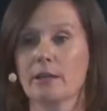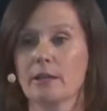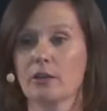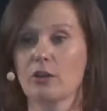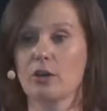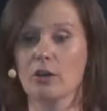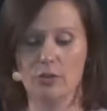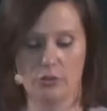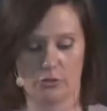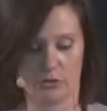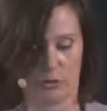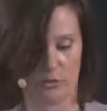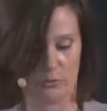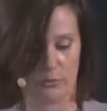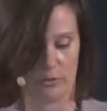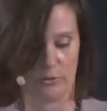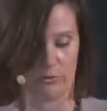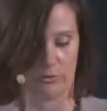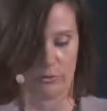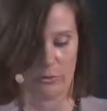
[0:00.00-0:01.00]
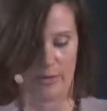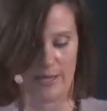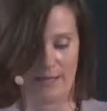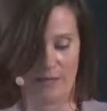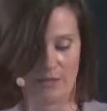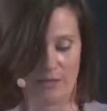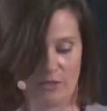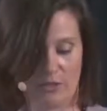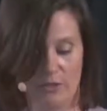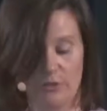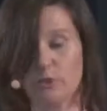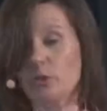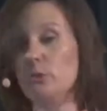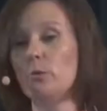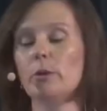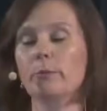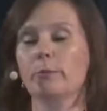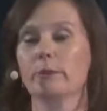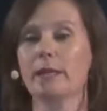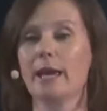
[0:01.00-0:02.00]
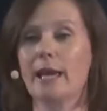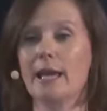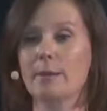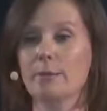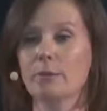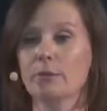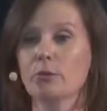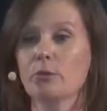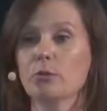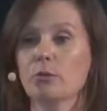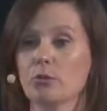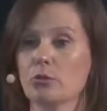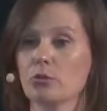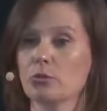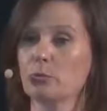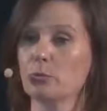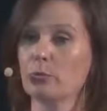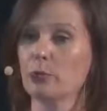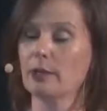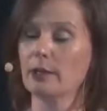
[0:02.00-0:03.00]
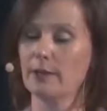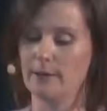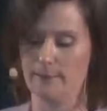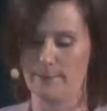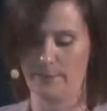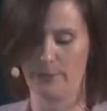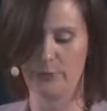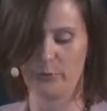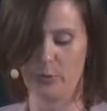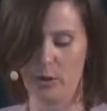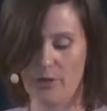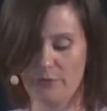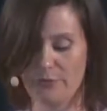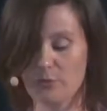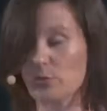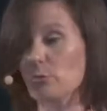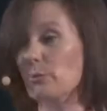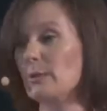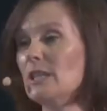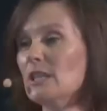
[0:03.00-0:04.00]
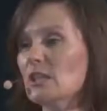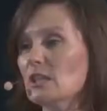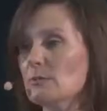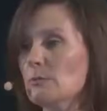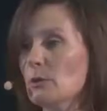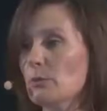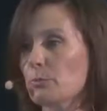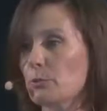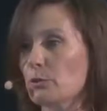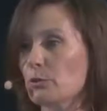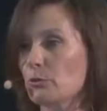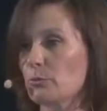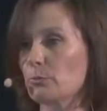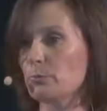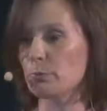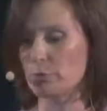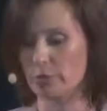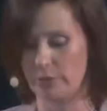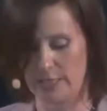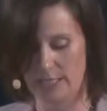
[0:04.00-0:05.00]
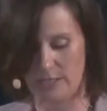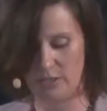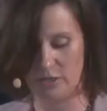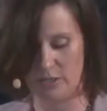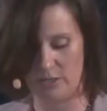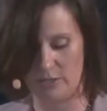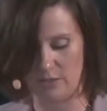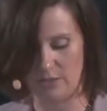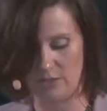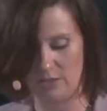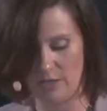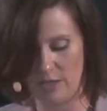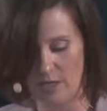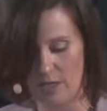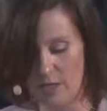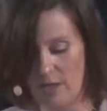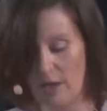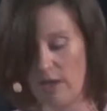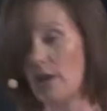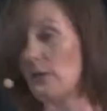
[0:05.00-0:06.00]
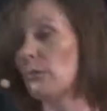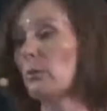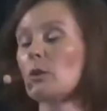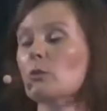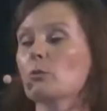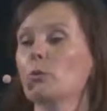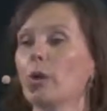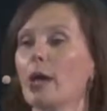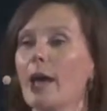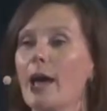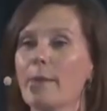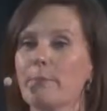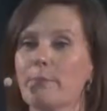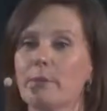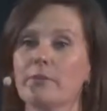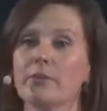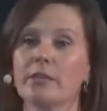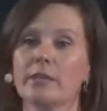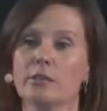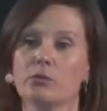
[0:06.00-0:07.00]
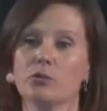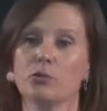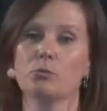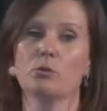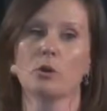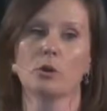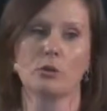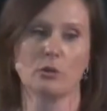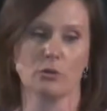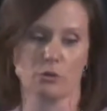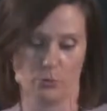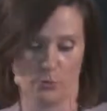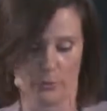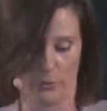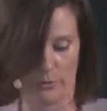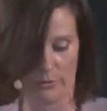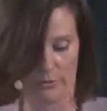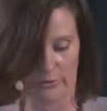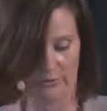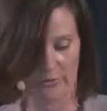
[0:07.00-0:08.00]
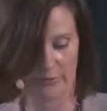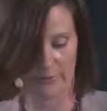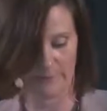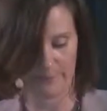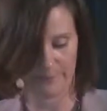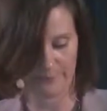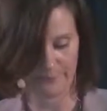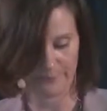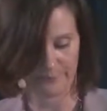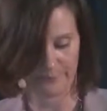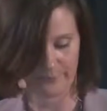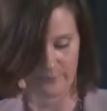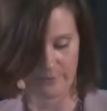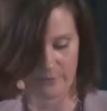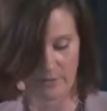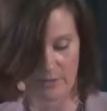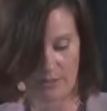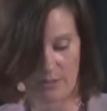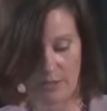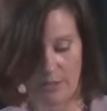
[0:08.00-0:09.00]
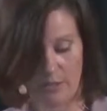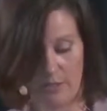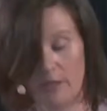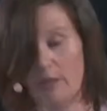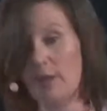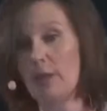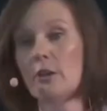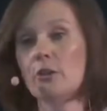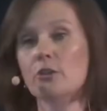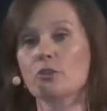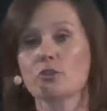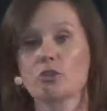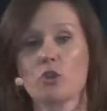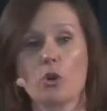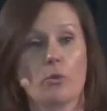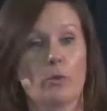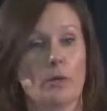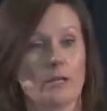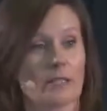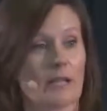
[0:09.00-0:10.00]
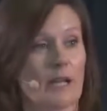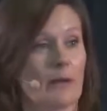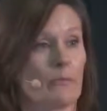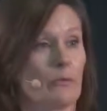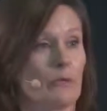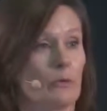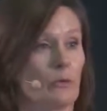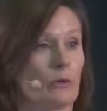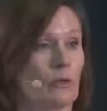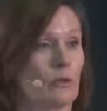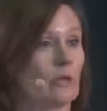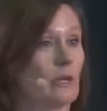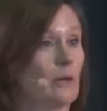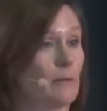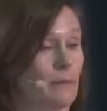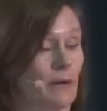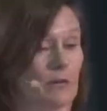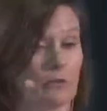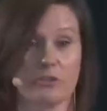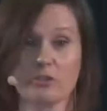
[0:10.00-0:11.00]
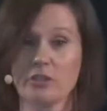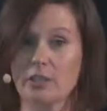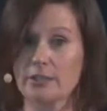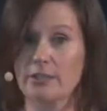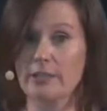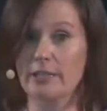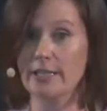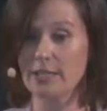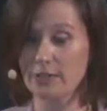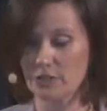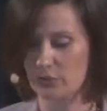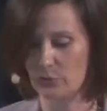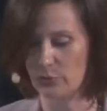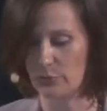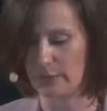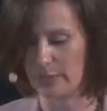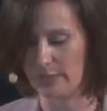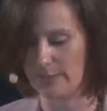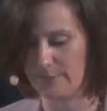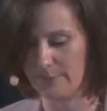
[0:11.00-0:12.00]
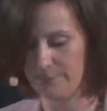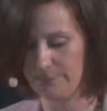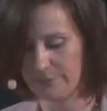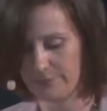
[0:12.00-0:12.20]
and cultural trends, you will be able to, um, to offer reasonable pre- predictions uh, what will happen in tomorrow's world. So what can we learn about city history?